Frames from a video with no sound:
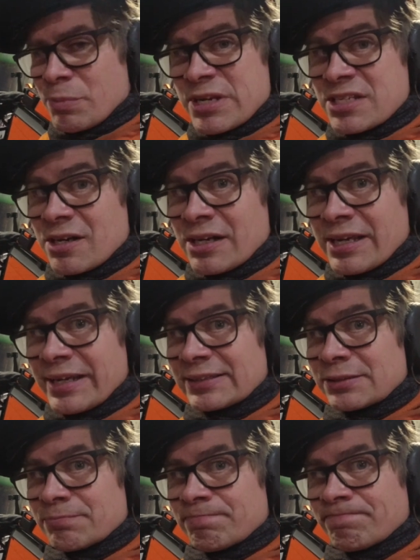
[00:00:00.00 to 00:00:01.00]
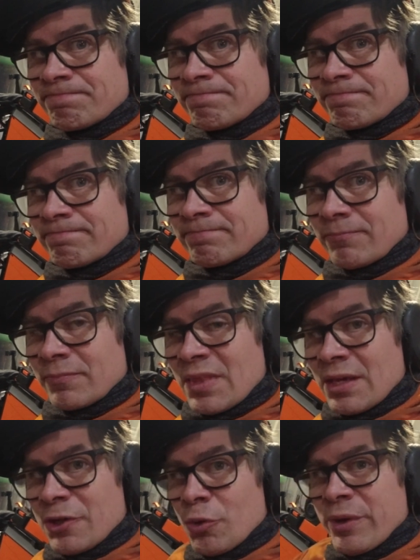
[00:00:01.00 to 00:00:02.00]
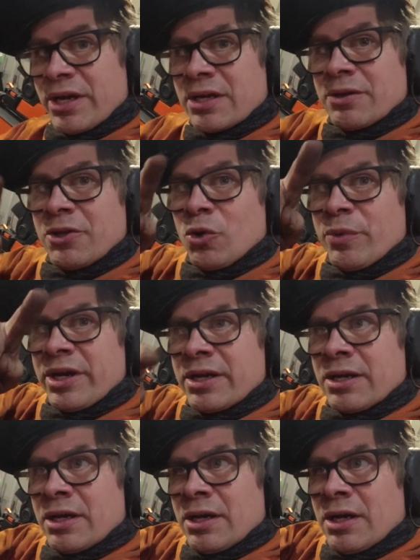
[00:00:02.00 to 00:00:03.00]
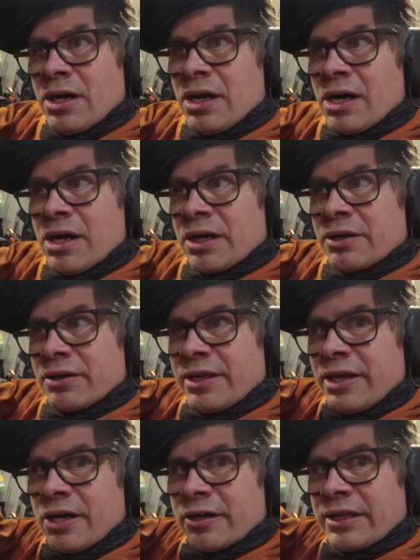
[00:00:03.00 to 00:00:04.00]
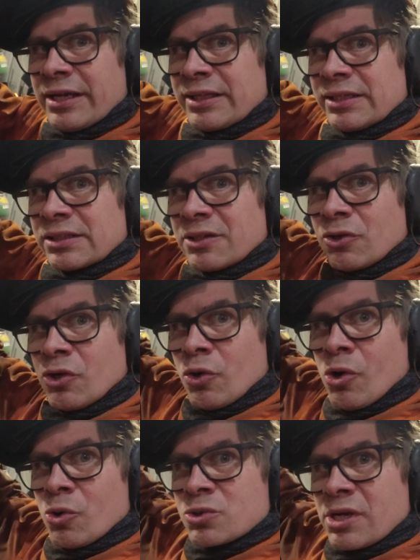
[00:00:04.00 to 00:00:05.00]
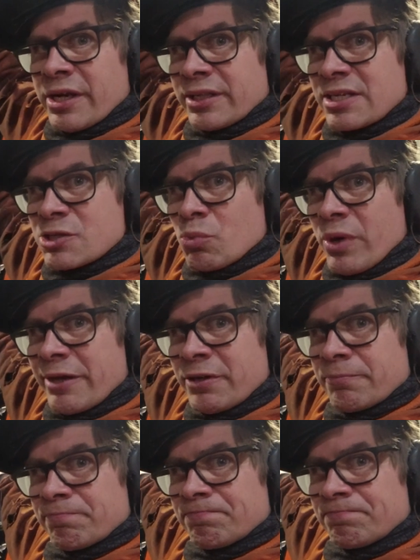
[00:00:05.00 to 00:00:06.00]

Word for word: of special case you will you will uh, hear that it goes like this wave